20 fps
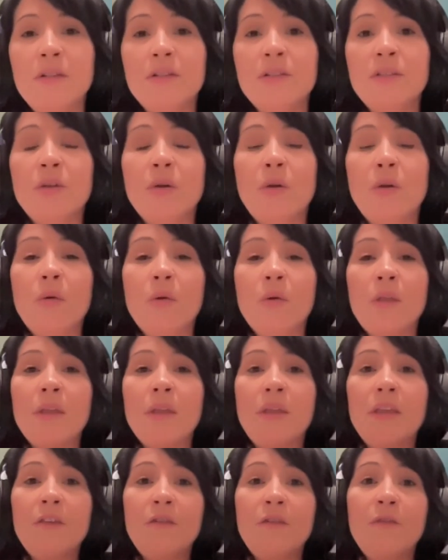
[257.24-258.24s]
So
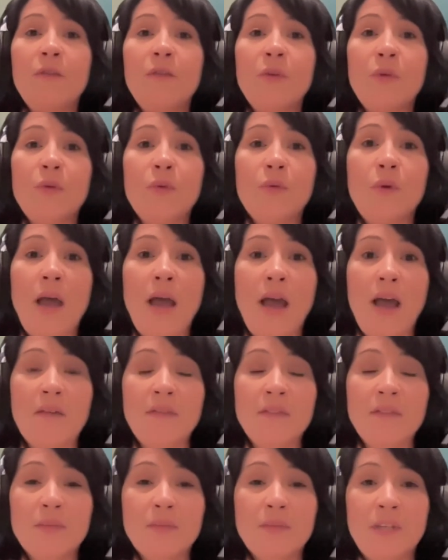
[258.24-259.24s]
if you
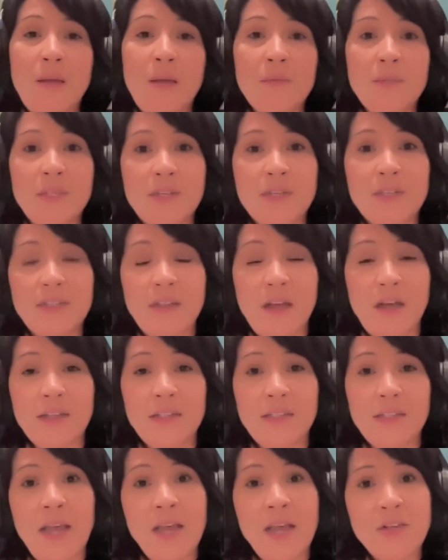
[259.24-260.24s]
have some time set
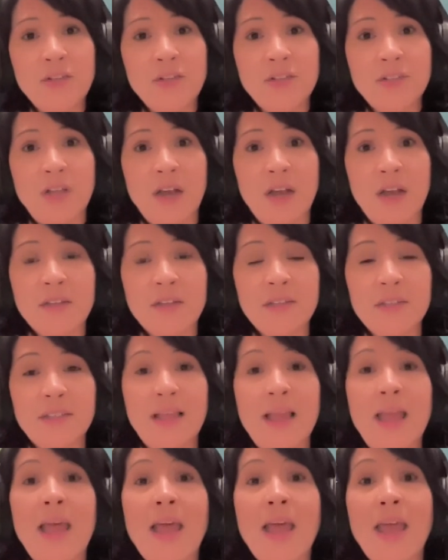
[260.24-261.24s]
aside to
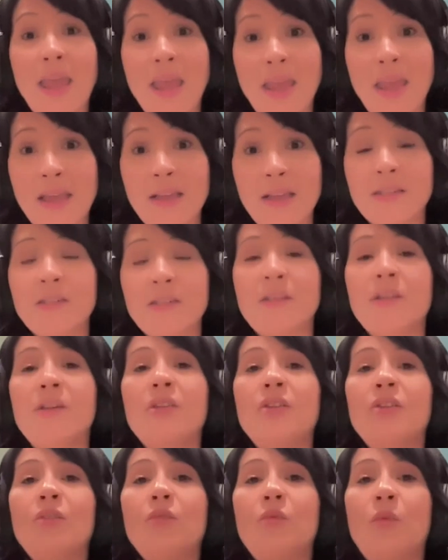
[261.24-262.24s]
exercise and
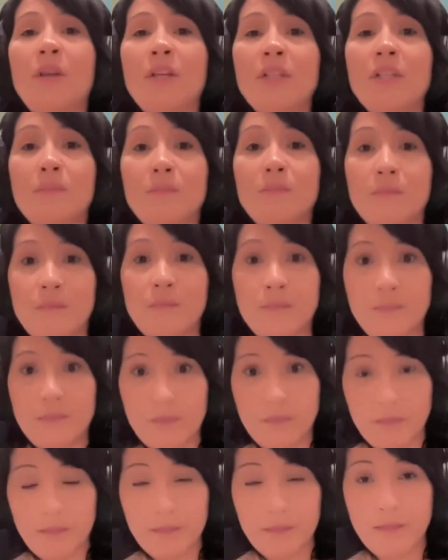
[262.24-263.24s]
you want to
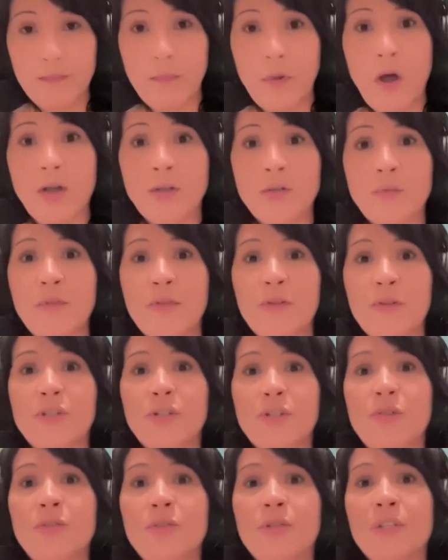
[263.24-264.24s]
bond with your
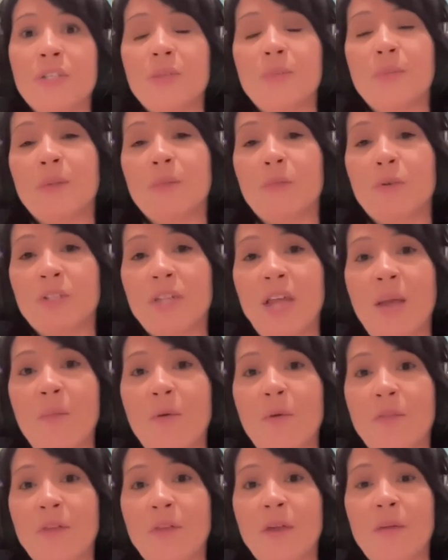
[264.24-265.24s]
children and spend more time
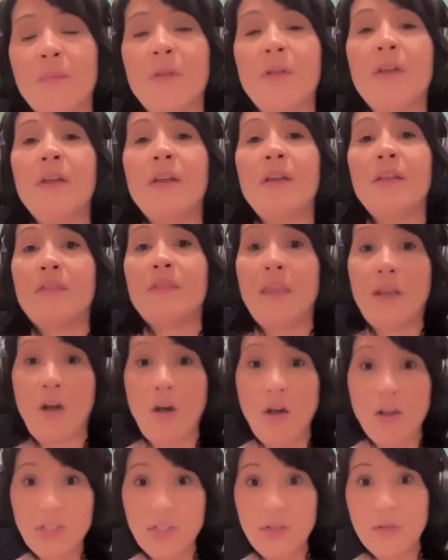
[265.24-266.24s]
with them, they
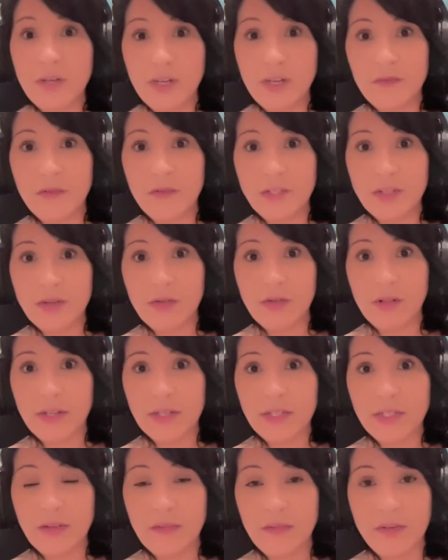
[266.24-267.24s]
also need physical
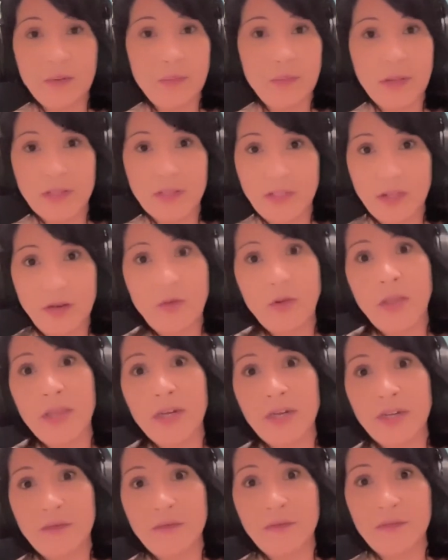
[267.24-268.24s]
activity because they don't
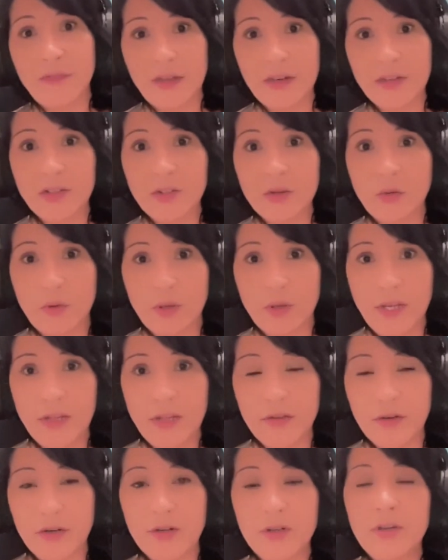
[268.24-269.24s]
get enough of that in school
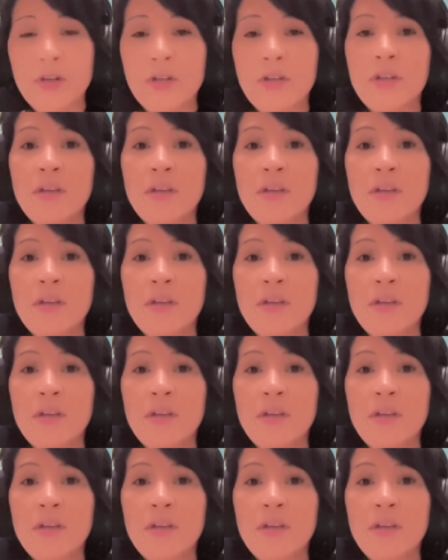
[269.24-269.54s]
either.